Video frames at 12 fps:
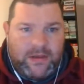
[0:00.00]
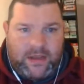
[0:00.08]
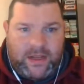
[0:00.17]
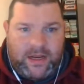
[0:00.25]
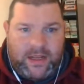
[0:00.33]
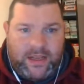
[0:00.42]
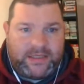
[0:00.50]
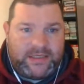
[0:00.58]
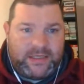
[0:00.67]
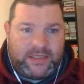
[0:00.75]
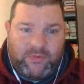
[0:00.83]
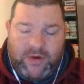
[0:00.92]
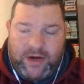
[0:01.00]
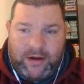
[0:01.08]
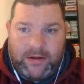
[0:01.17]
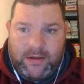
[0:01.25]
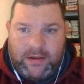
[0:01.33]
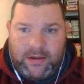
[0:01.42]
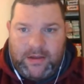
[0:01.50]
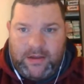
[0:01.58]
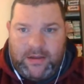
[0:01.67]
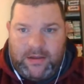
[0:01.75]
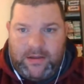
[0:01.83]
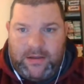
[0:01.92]
And it's weird.
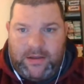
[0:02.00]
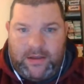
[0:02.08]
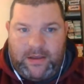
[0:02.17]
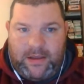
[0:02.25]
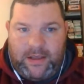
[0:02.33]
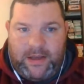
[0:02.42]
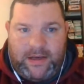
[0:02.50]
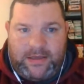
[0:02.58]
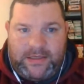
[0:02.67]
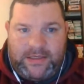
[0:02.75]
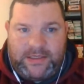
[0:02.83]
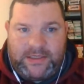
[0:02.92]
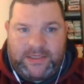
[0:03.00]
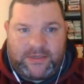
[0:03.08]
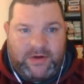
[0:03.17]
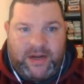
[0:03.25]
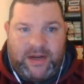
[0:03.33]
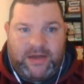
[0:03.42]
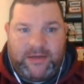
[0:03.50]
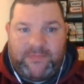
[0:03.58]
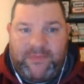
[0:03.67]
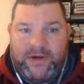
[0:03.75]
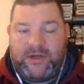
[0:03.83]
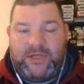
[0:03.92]
And it's Scranton
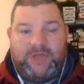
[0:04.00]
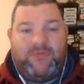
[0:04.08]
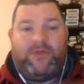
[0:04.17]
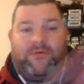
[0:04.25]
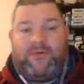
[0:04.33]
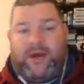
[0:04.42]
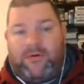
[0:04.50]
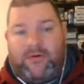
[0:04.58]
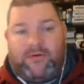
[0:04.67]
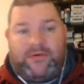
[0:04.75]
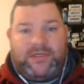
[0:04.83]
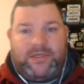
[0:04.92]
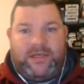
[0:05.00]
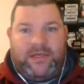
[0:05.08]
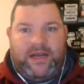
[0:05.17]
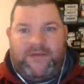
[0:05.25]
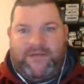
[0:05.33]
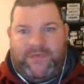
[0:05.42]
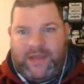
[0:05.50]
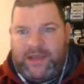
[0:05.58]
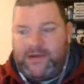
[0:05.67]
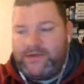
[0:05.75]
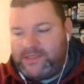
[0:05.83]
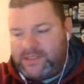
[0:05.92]
compared to other railroads and everything
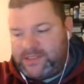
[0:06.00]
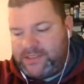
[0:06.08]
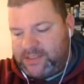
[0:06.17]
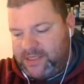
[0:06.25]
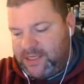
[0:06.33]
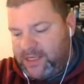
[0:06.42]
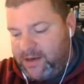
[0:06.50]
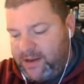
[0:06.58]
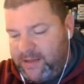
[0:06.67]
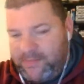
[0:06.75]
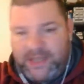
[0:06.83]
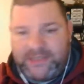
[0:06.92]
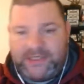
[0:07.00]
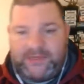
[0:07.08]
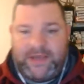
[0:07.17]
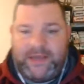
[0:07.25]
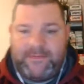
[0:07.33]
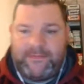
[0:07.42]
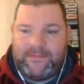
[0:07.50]
else. It's just, it amazes me.